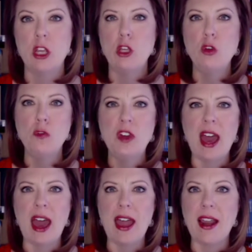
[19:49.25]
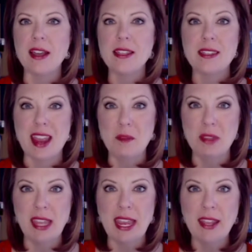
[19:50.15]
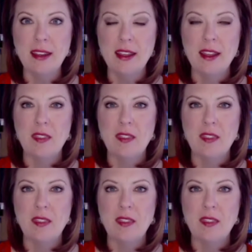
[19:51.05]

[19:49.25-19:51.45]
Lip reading: you've got a site plan